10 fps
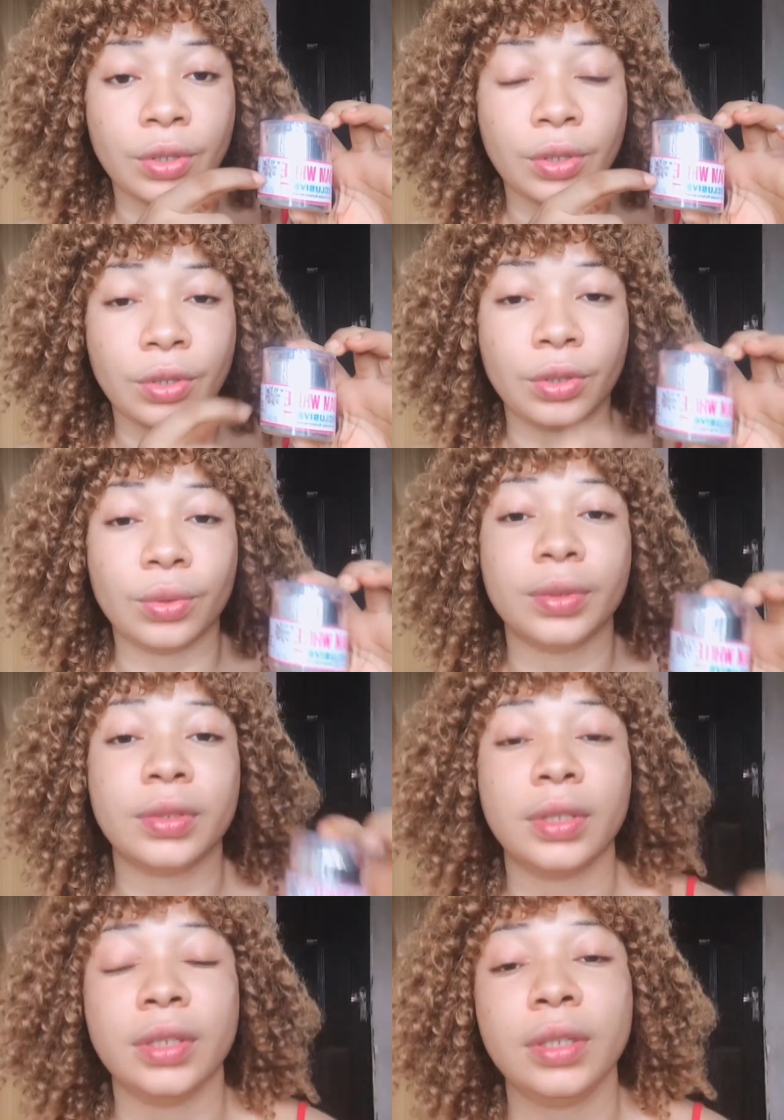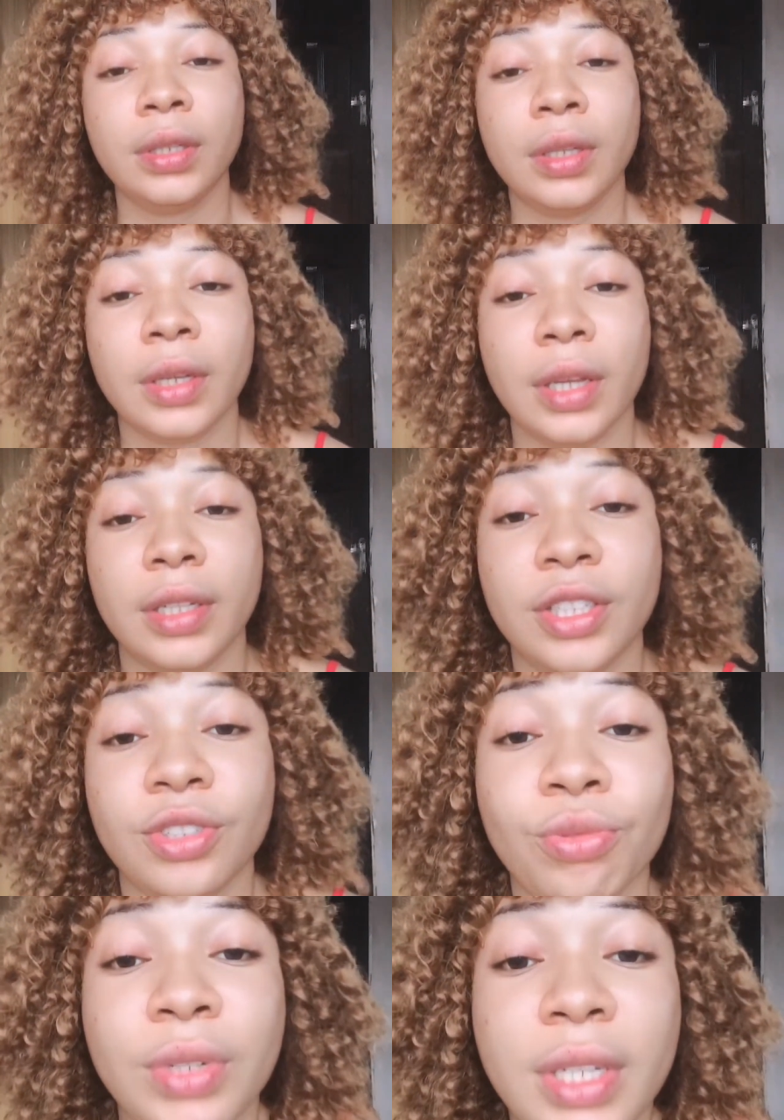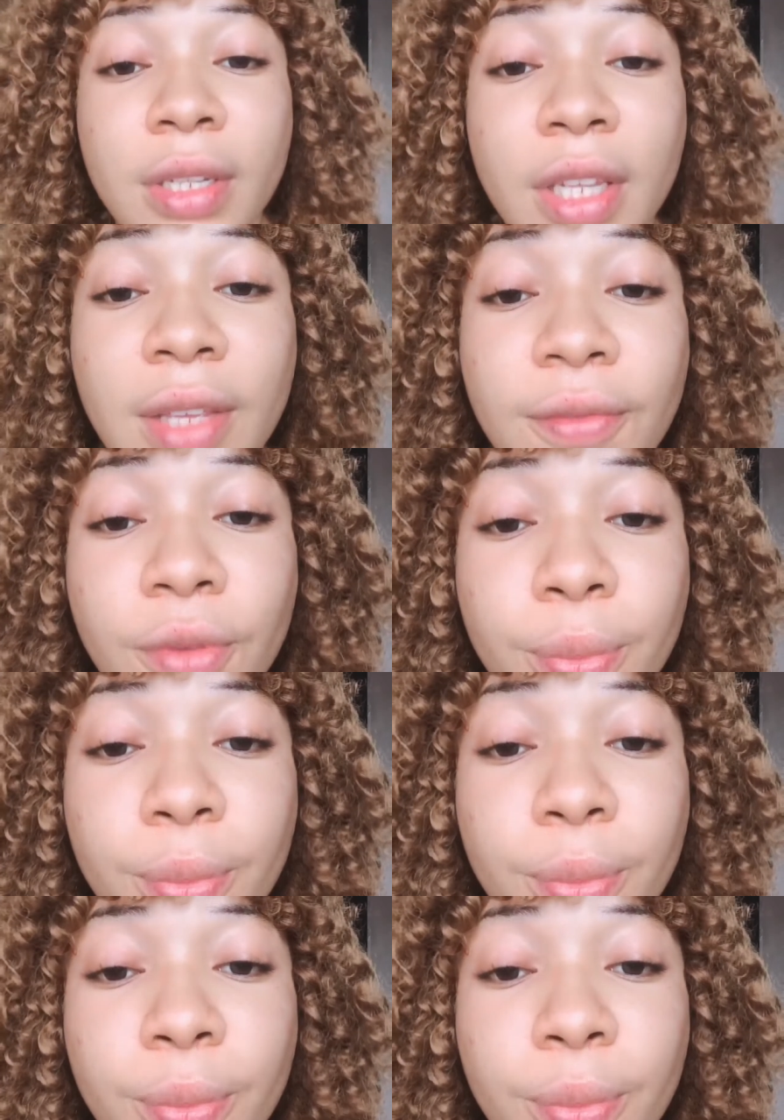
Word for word: you will see it's written evil